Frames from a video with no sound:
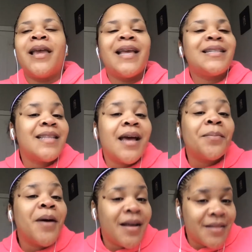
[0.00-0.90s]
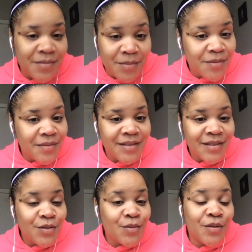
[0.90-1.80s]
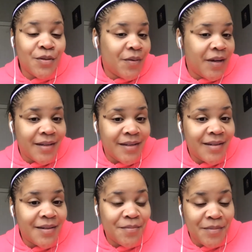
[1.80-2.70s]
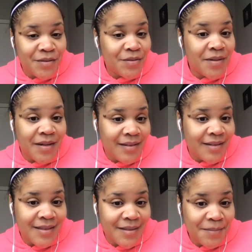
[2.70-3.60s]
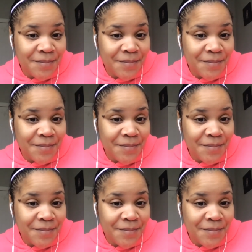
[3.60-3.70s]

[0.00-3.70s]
it's not possible to degrade mr douglass